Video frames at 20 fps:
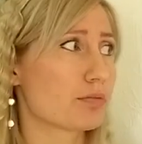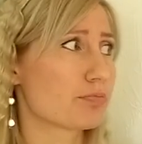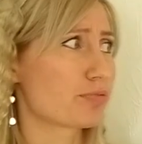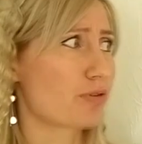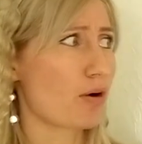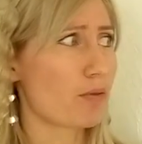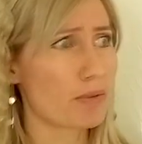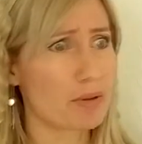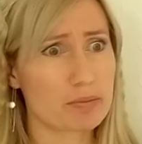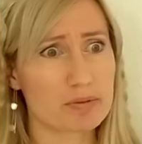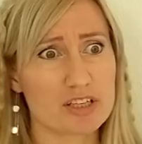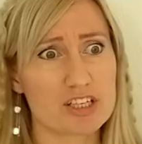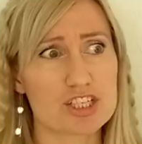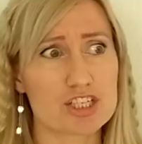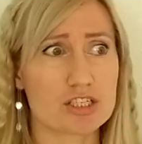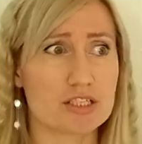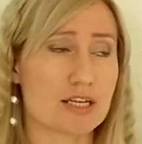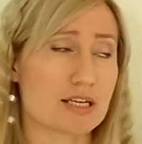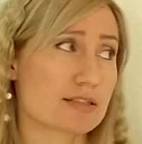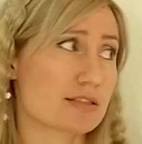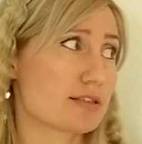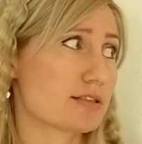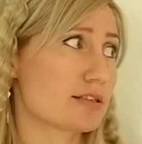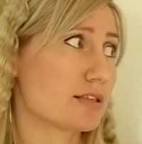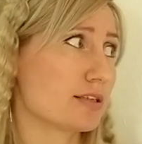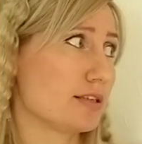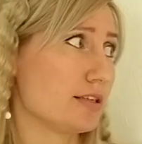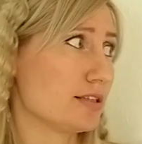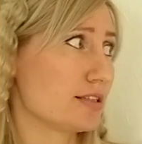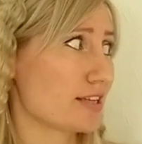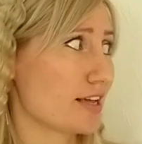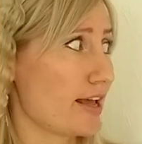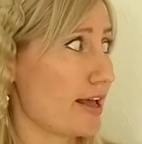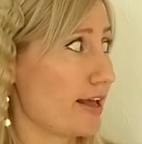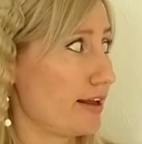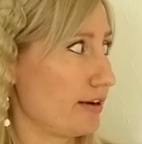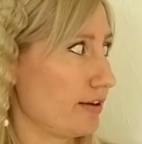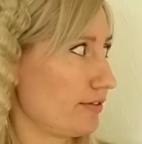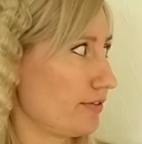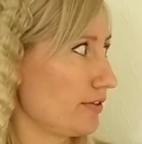Probably she doesn't eat
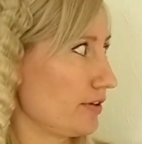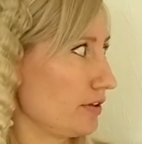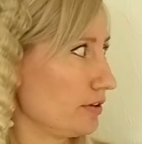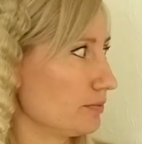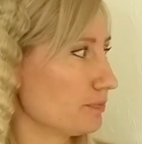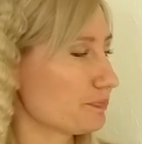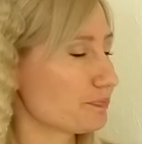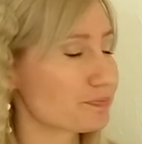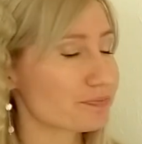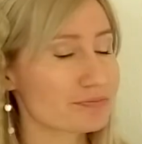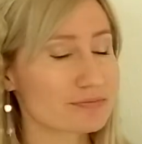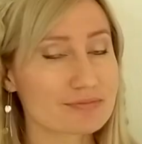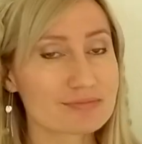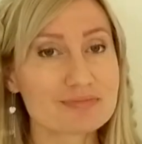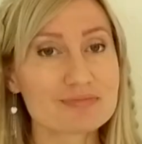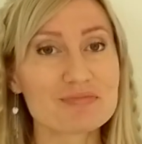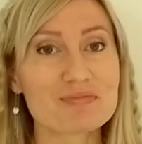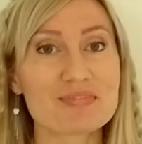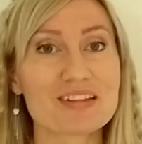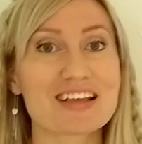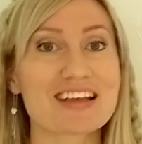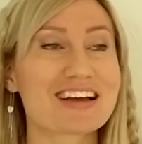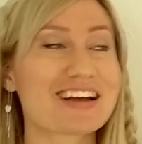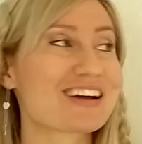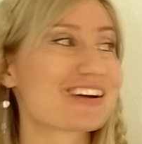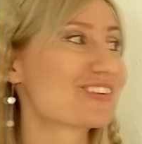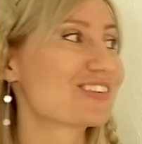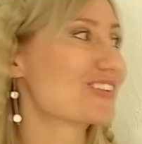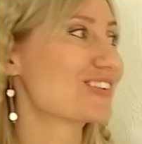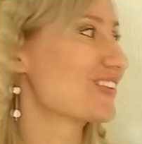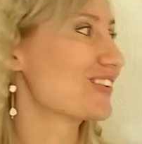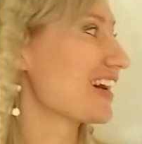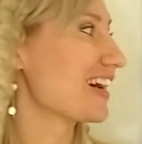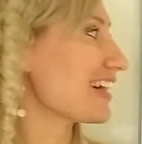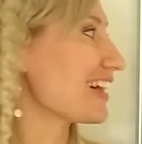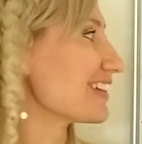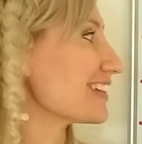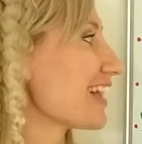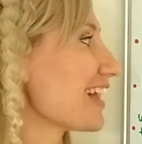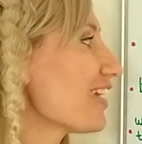anything.
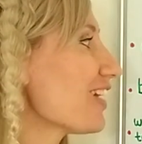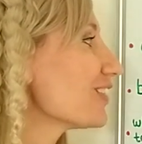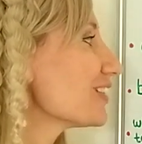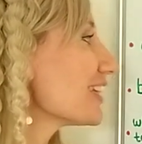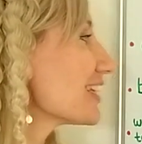Well, now